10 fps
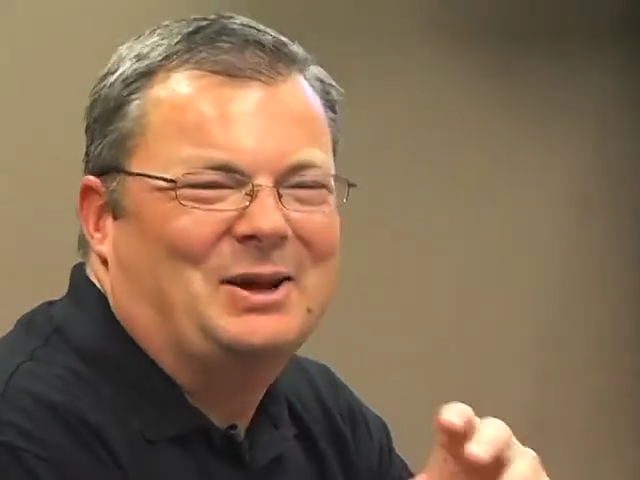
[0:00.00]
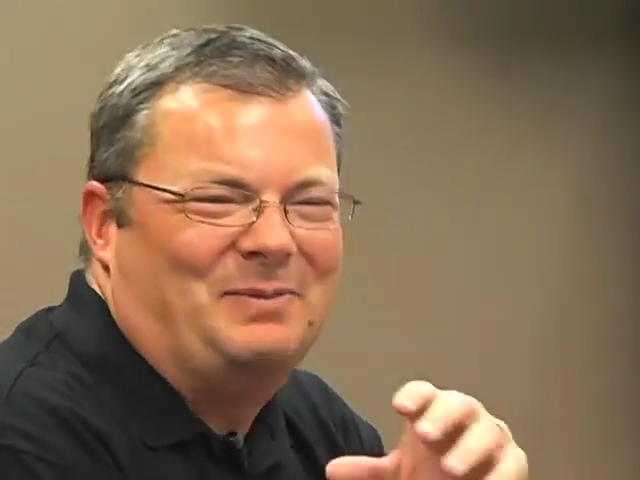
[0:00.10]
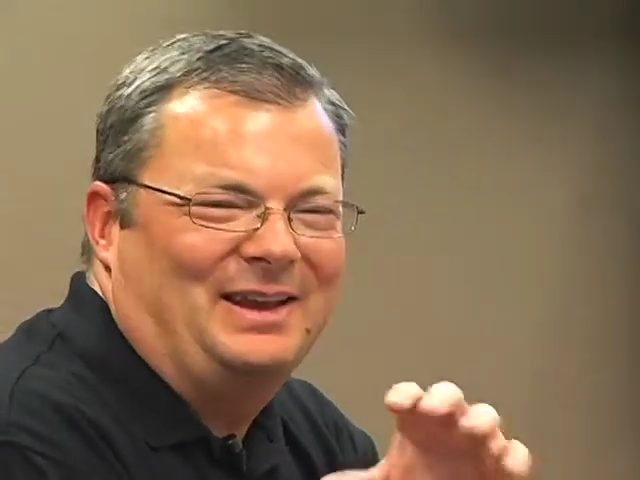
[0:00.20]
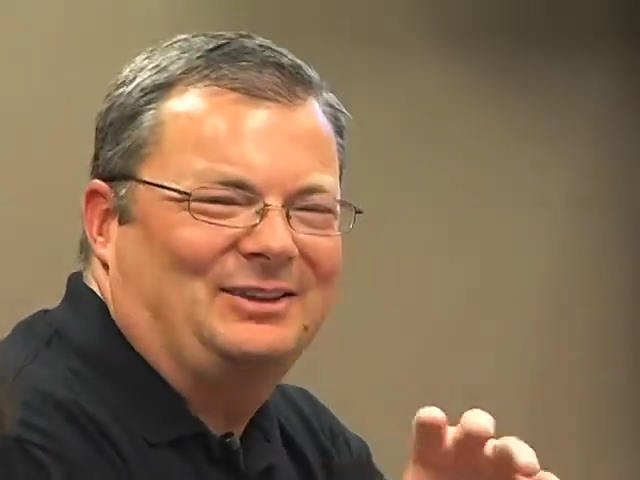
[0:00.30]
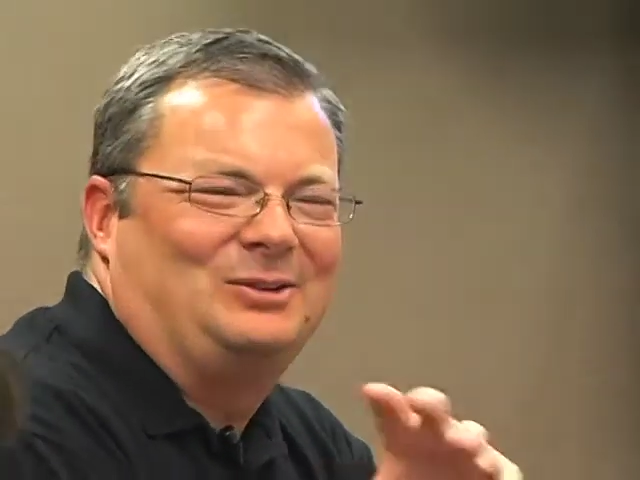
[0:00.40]

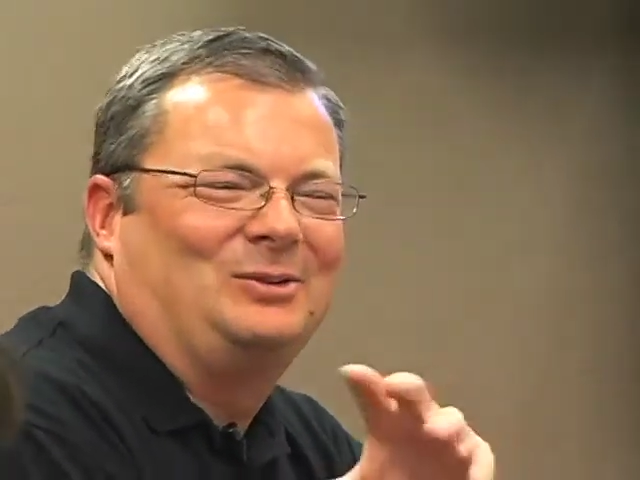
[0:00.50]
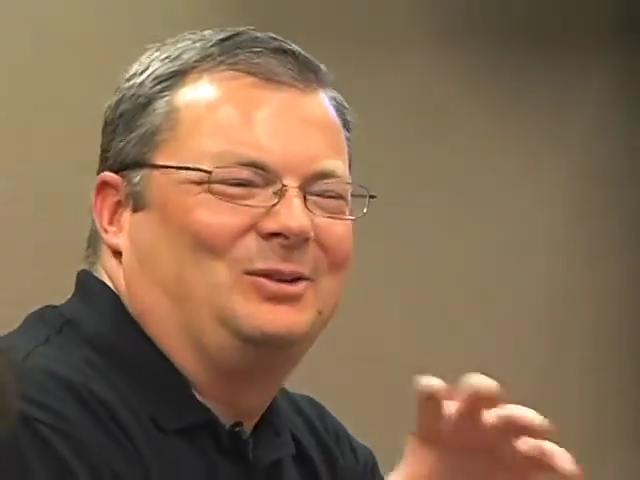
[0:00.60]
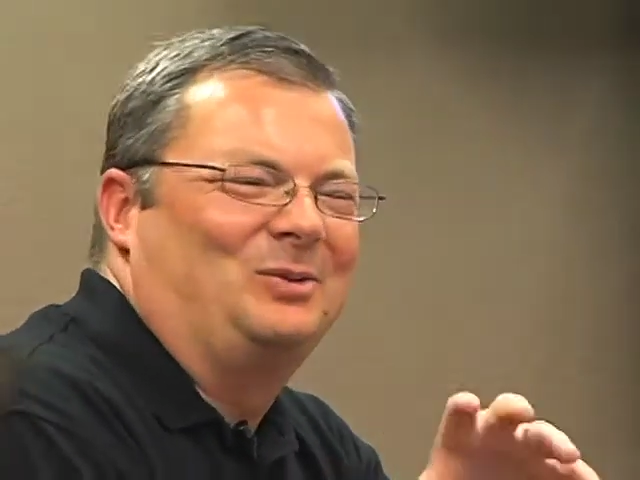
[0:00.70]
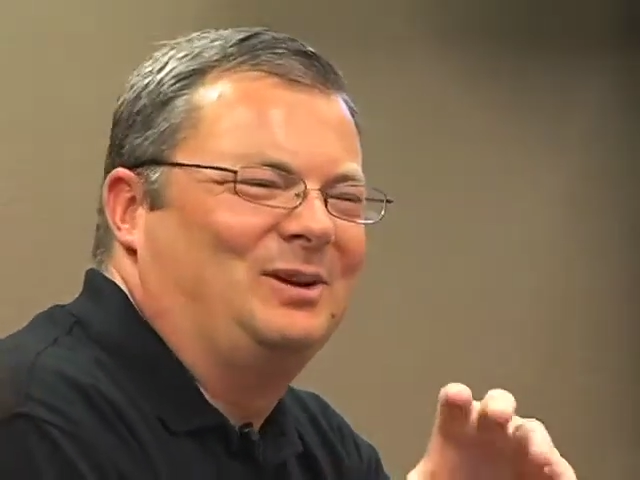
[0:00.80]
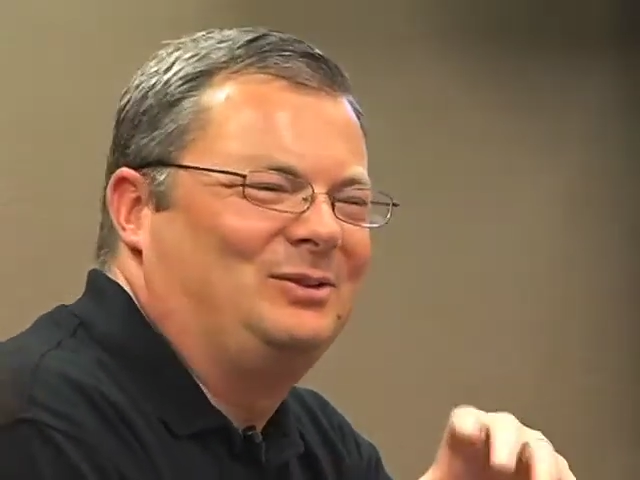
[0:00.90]
pick and choose
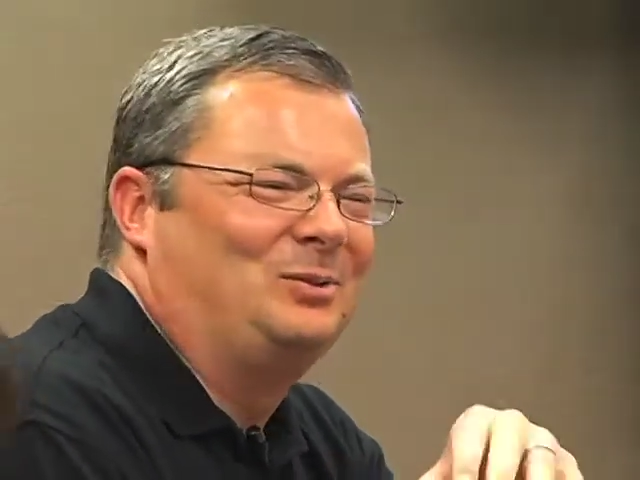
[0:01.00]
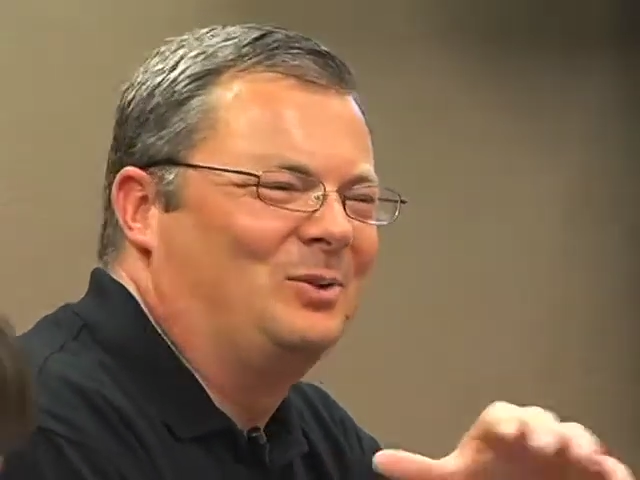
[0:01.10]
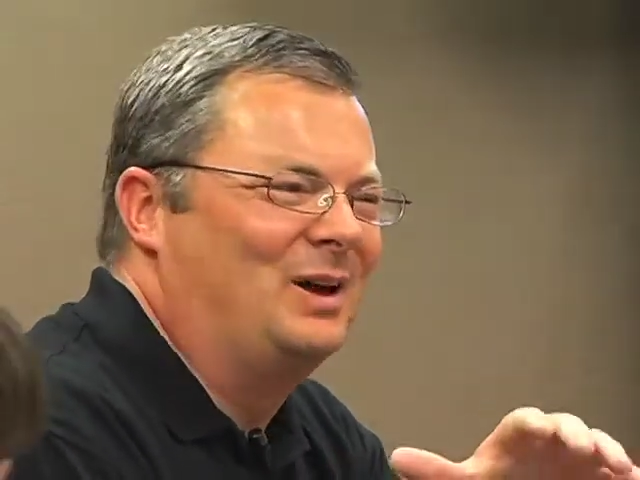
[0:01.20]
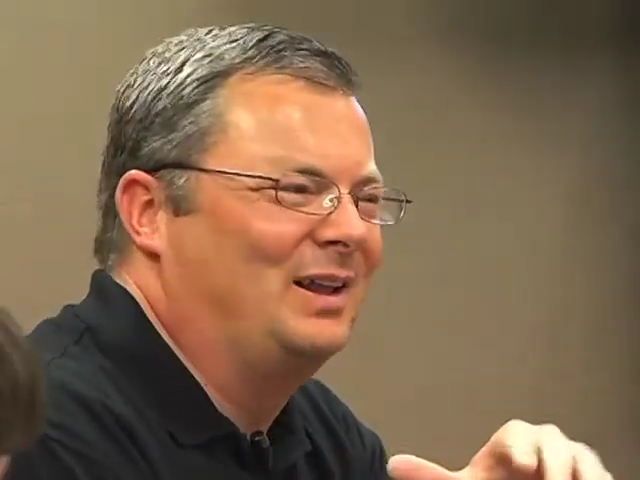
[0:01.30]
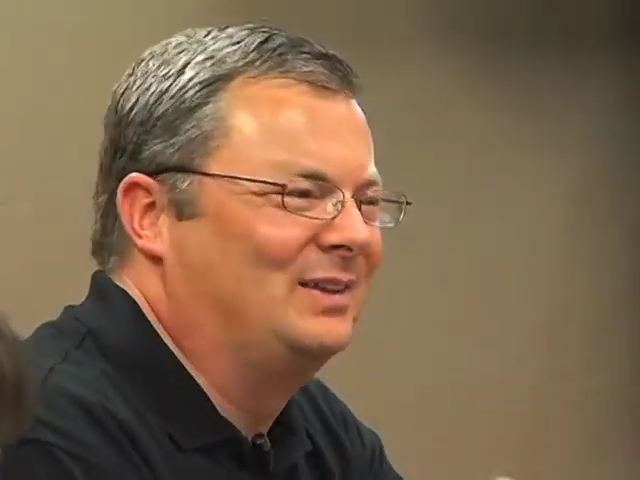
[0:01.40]
the ones you
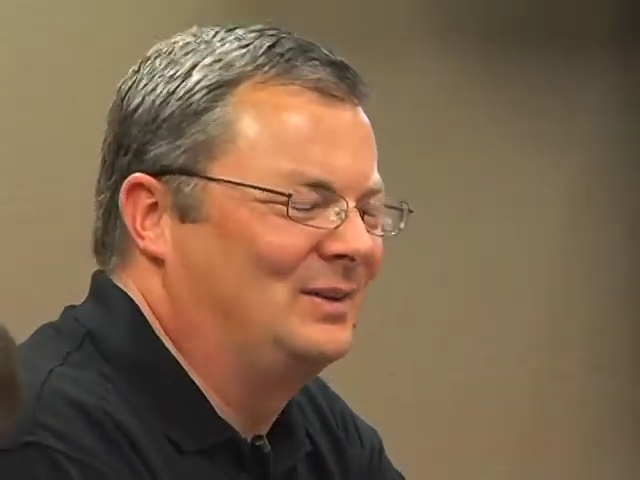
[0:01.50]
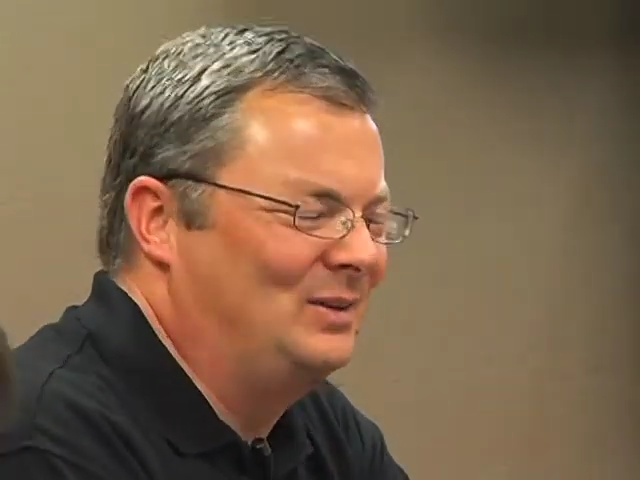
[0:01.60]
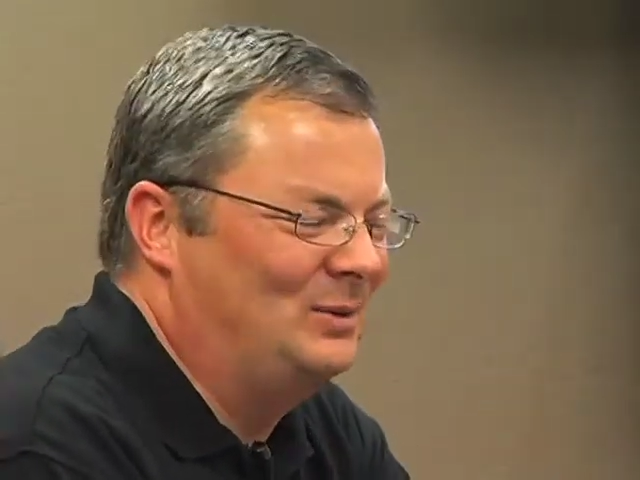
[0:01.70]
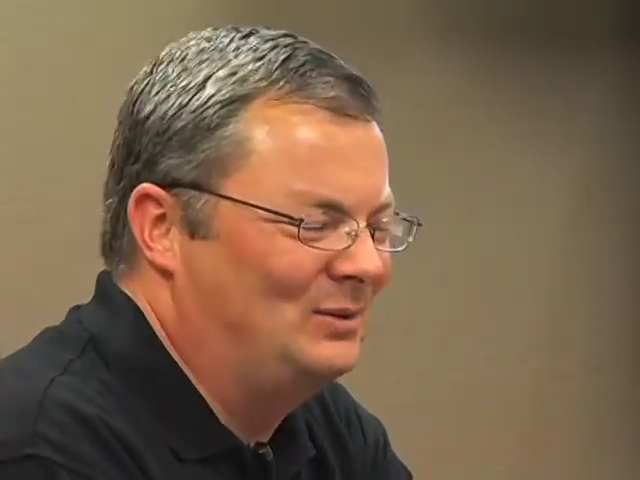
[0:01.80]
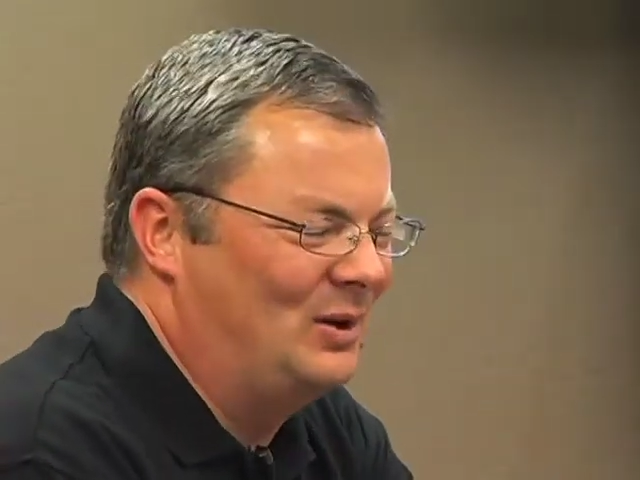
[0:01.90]
want and
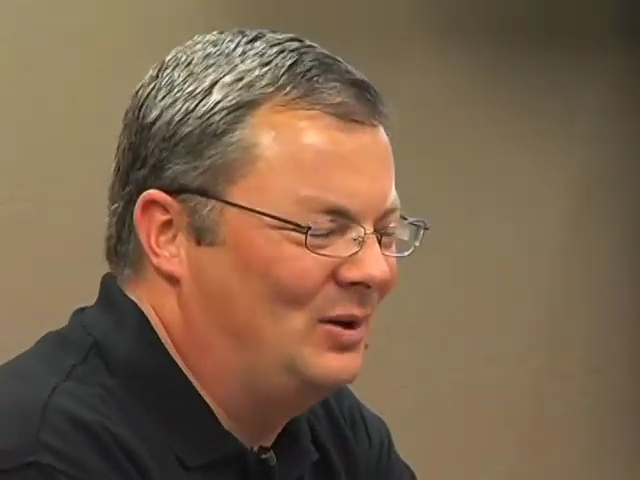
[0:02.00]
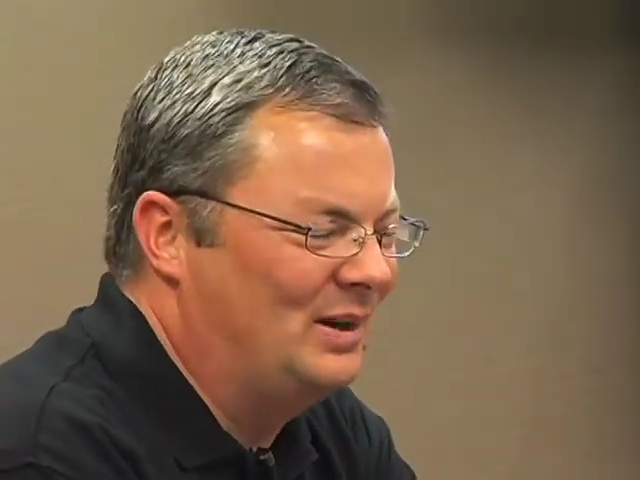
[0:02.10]
turn those on,